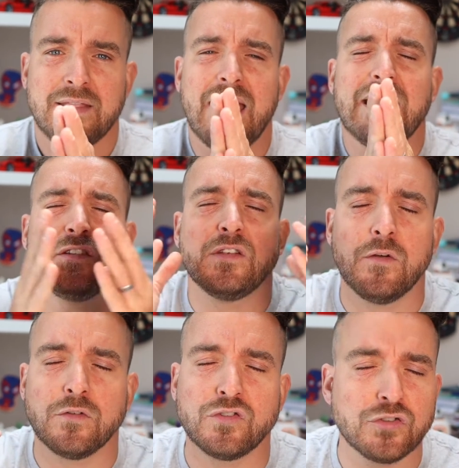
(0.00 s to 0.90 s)
that is
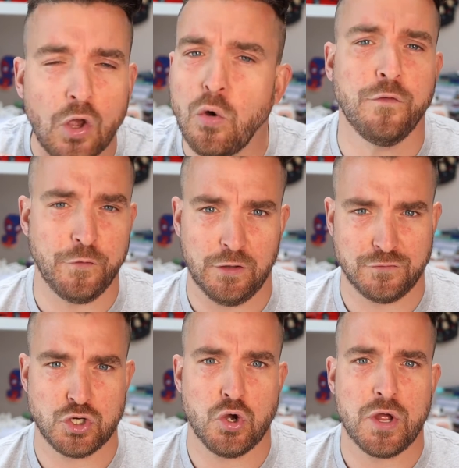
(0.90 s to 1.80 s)
so full
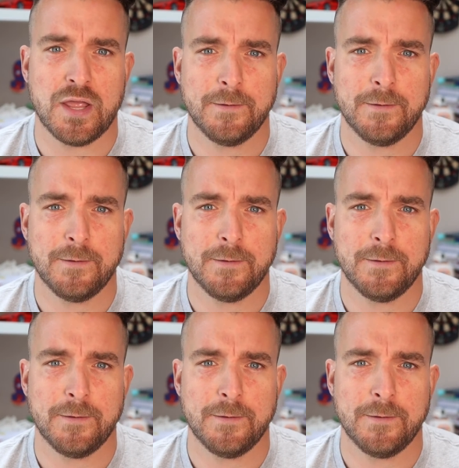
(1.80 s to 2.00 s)
of joy.